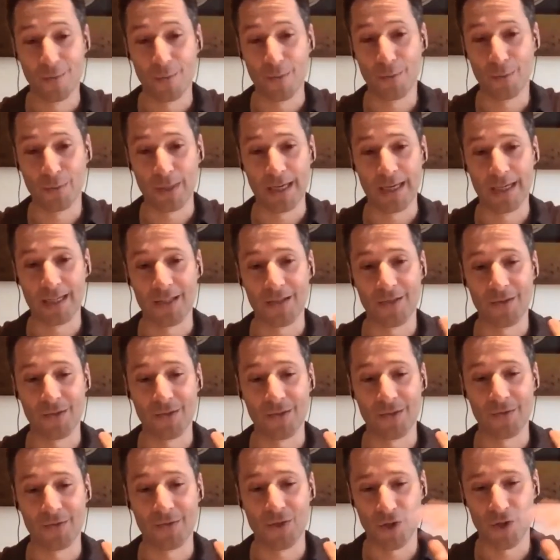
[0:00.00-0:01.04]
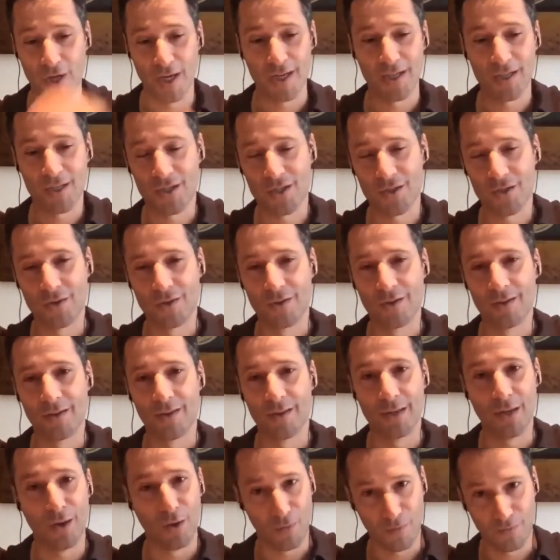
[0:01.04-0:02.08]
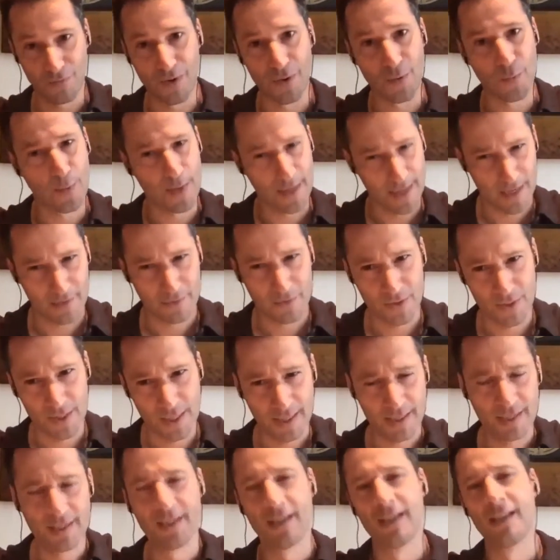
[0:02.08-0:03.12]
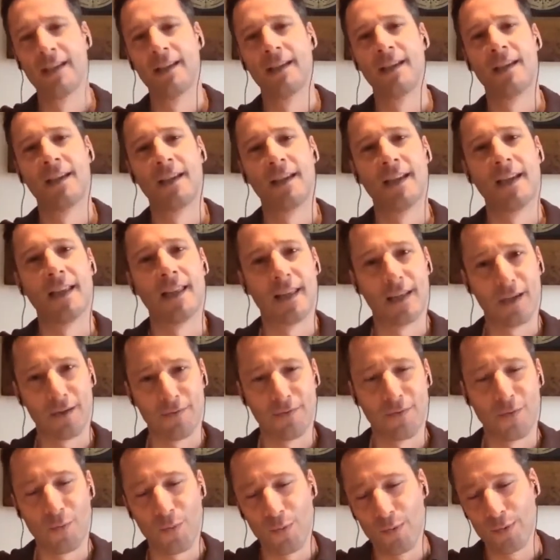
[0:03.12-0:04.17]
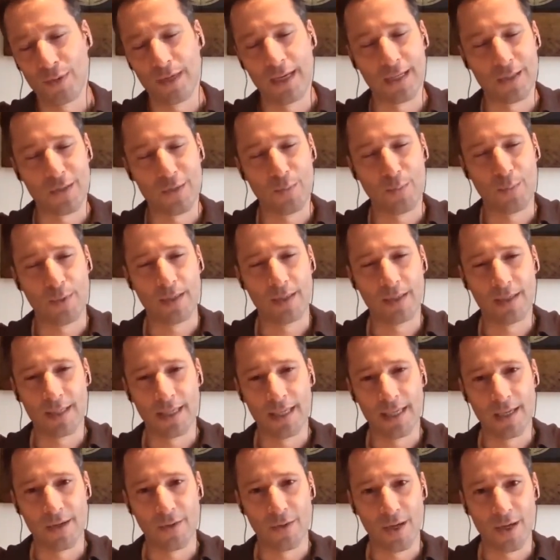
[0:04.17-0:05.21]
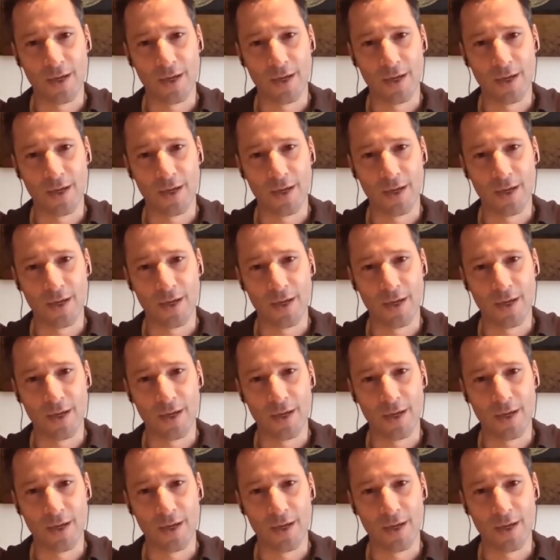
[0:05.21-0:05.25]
we would like to change the offering we have today. And therefore, we would like to build a